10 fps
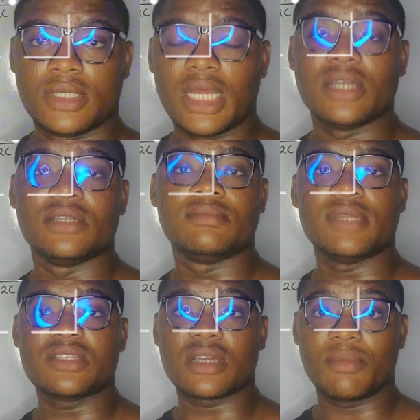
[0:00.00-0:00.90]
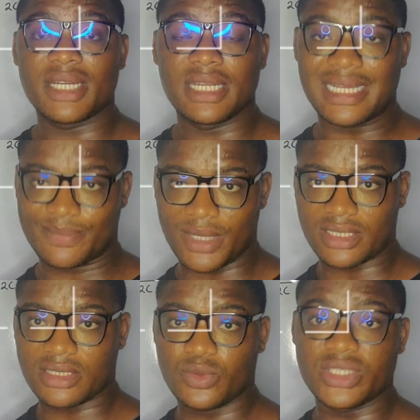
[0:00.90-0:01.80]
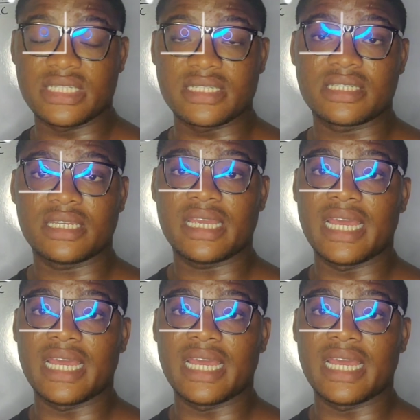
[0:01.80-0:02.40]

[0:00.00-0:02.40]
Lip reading: Now let's talk about the last part, which is